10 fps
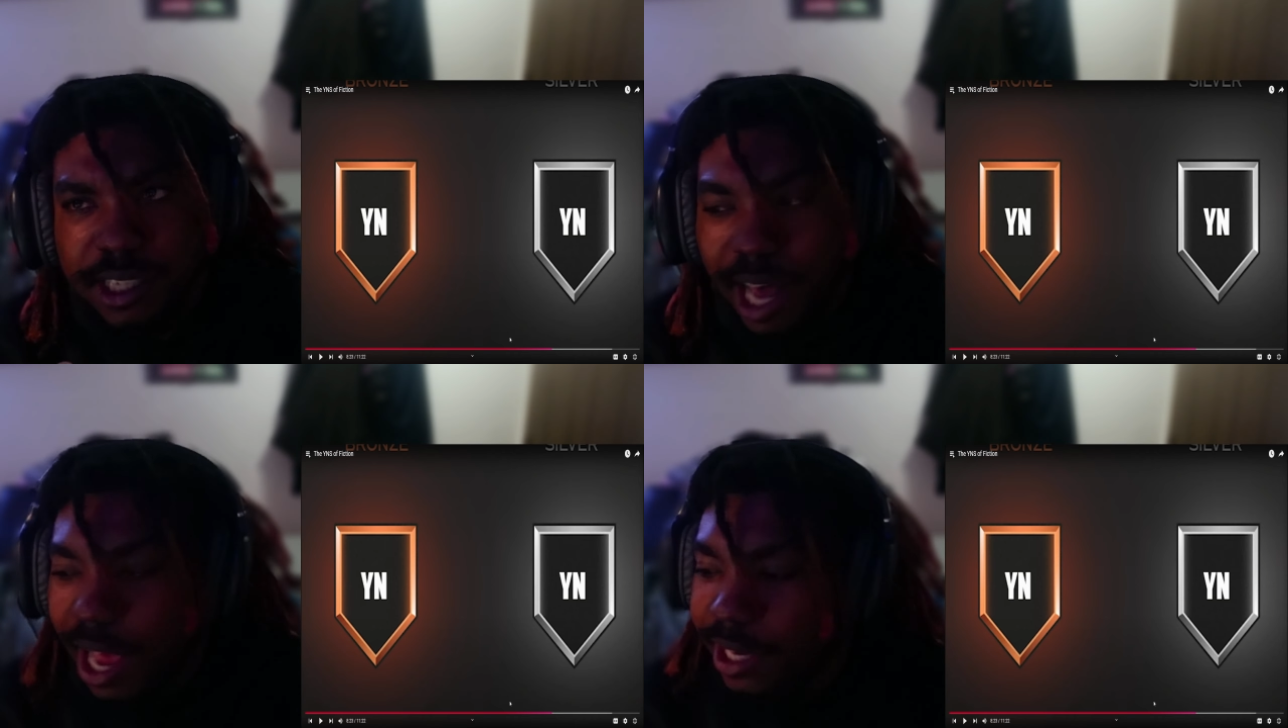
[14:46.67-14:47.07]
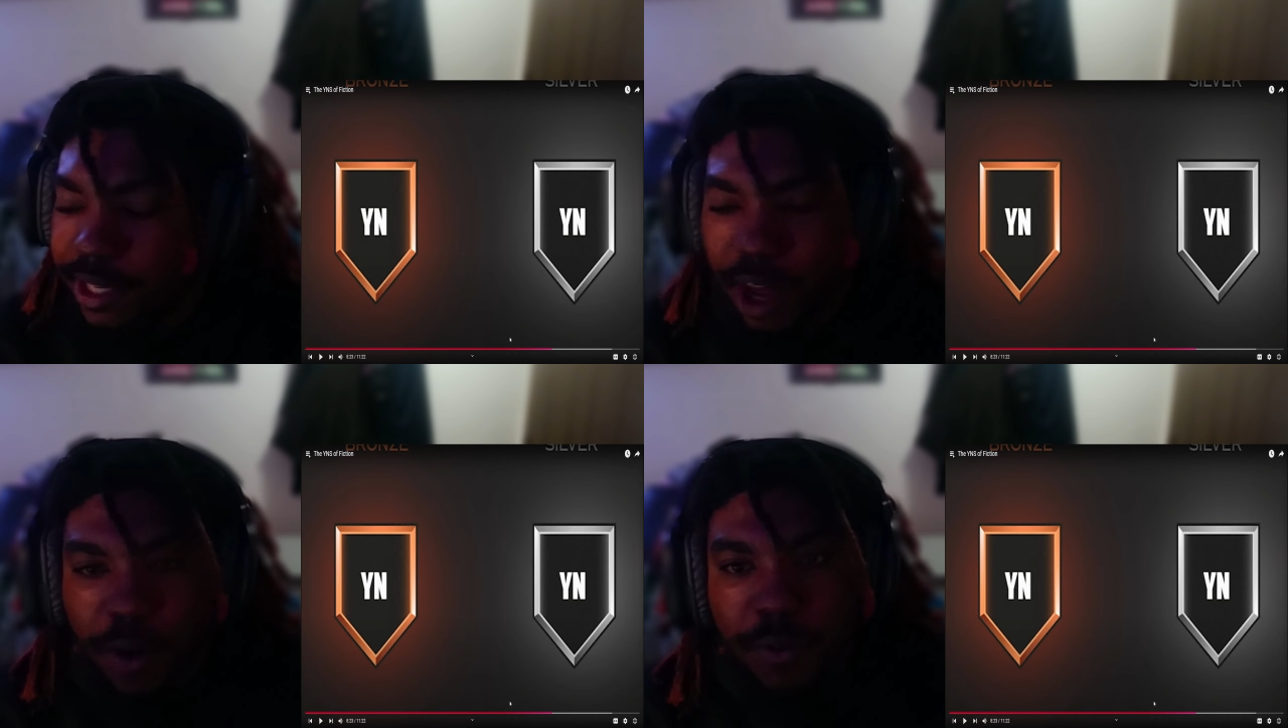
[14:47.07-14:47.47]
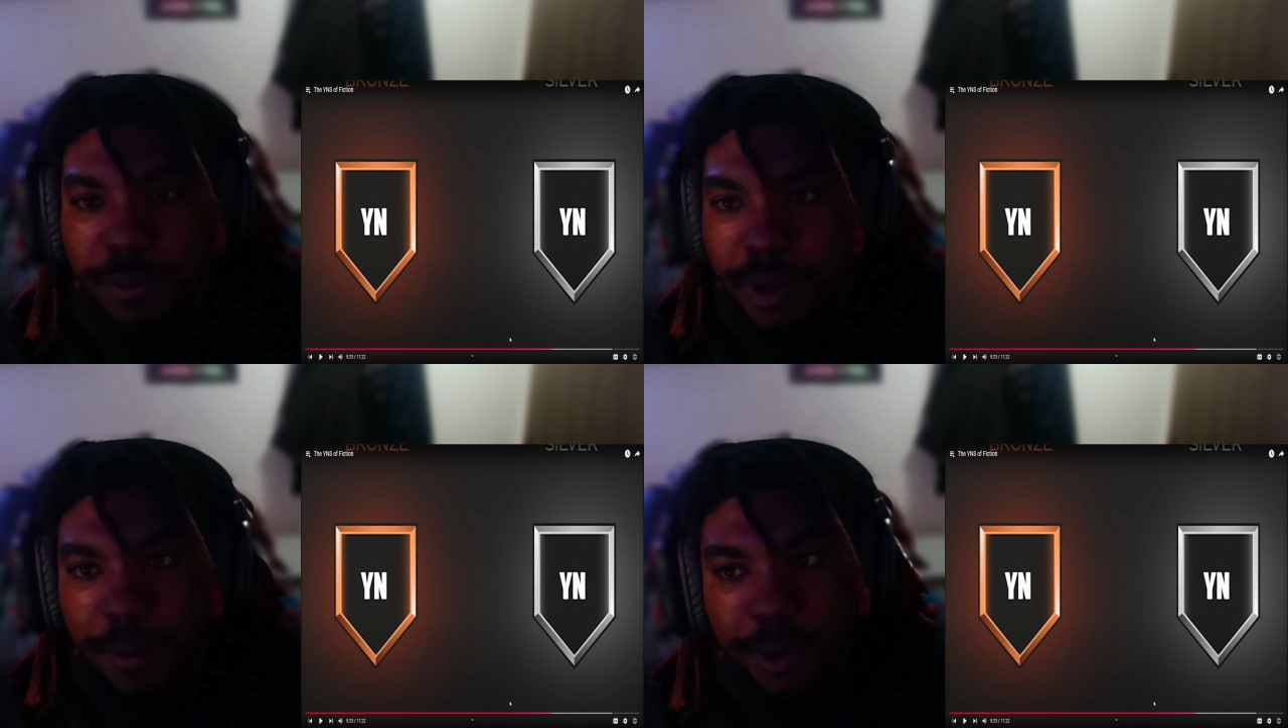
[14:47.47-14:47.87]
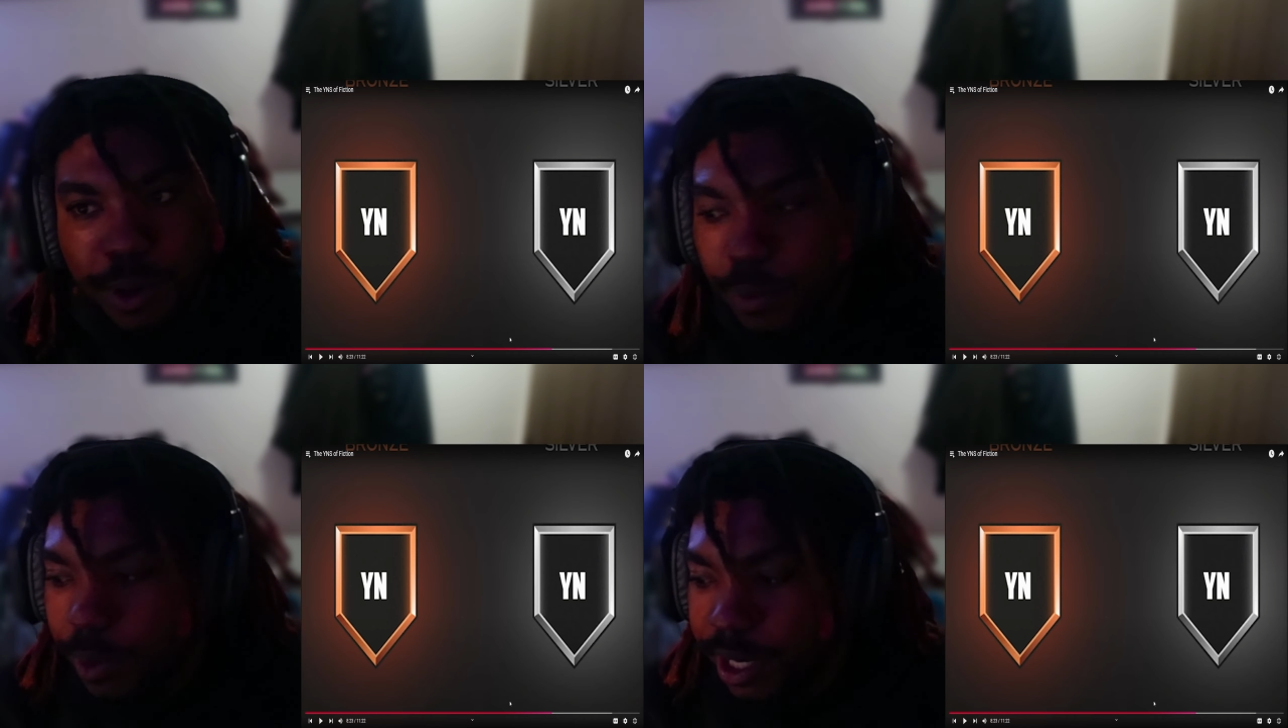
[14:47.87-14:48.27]
I don't remember
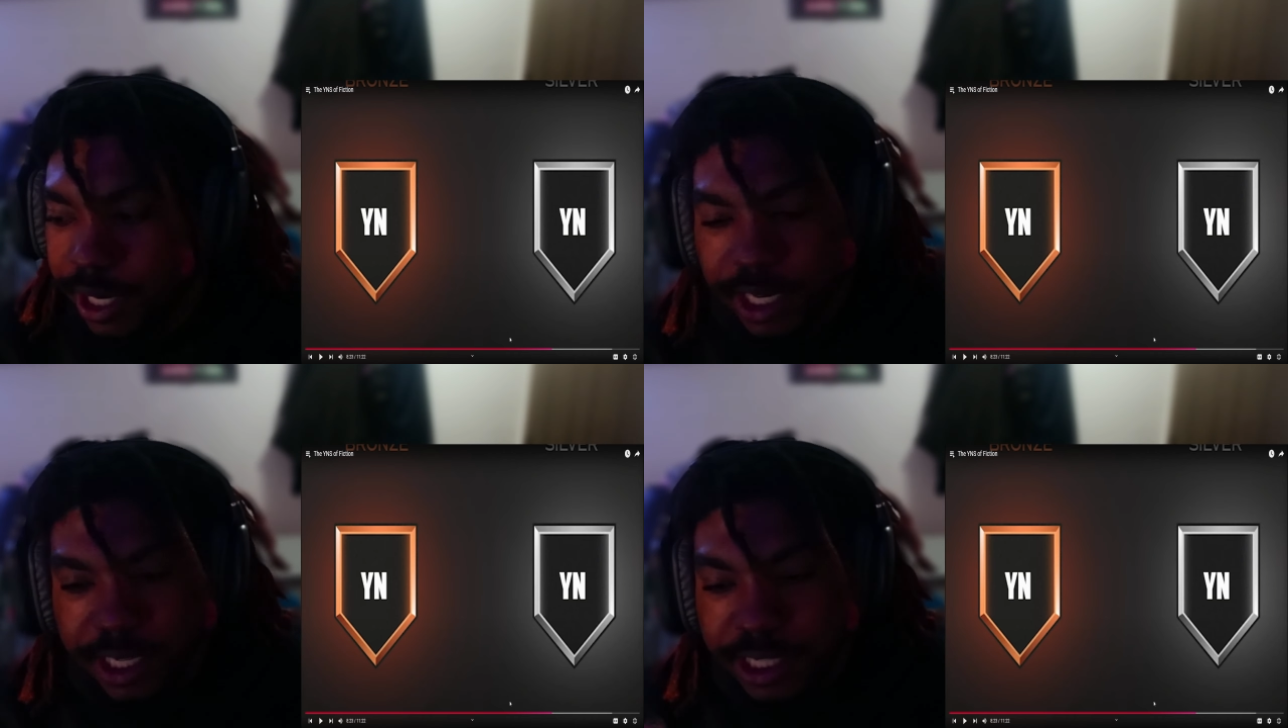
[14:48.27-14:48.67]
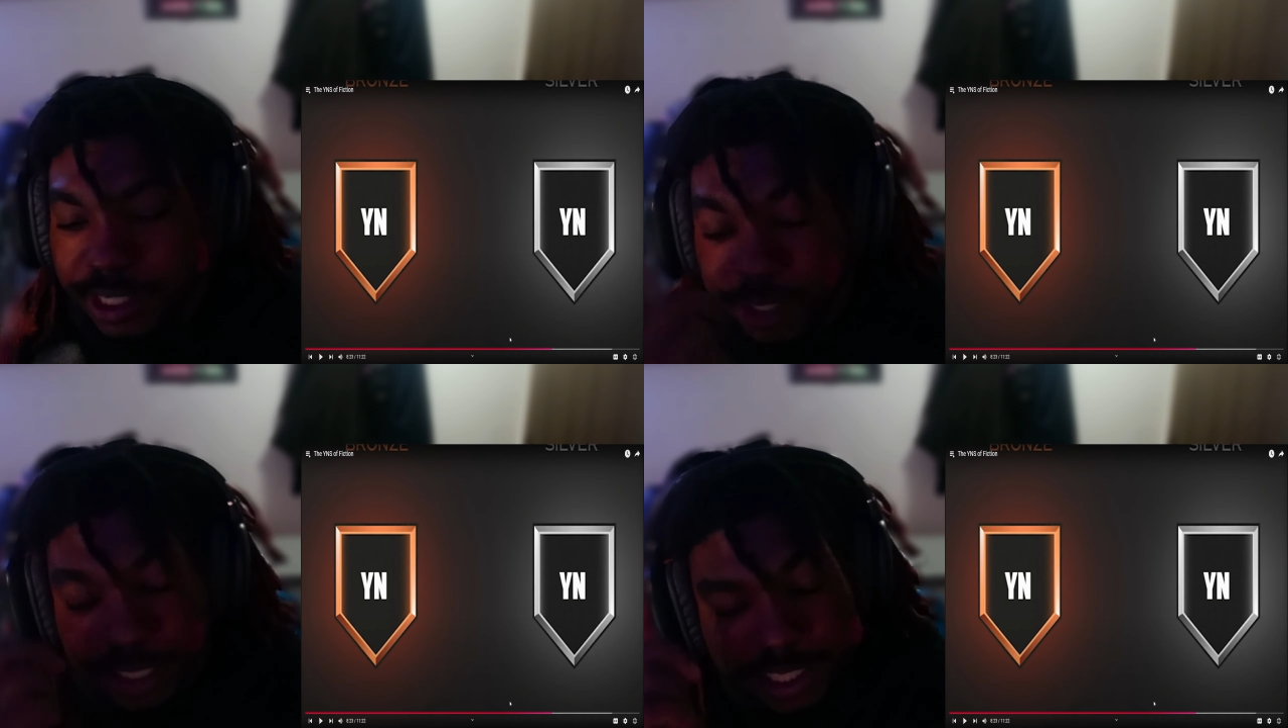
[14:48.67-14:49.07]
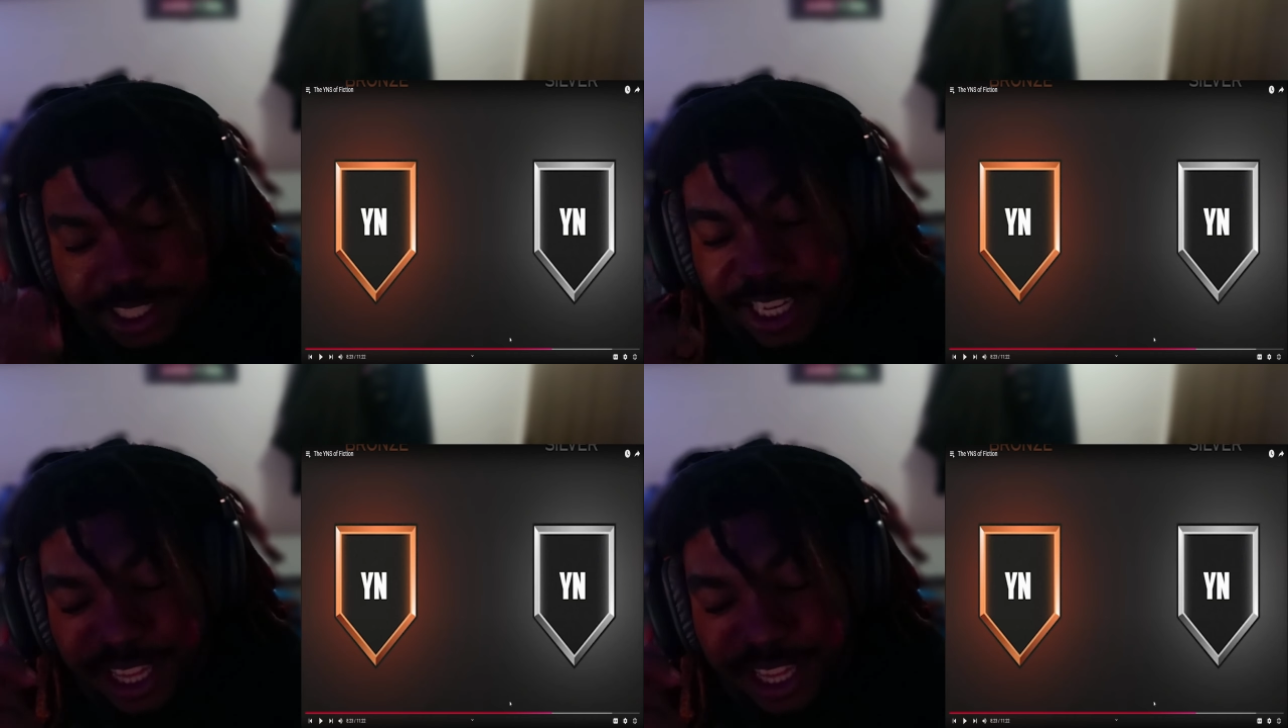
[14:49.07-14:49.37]
what it is.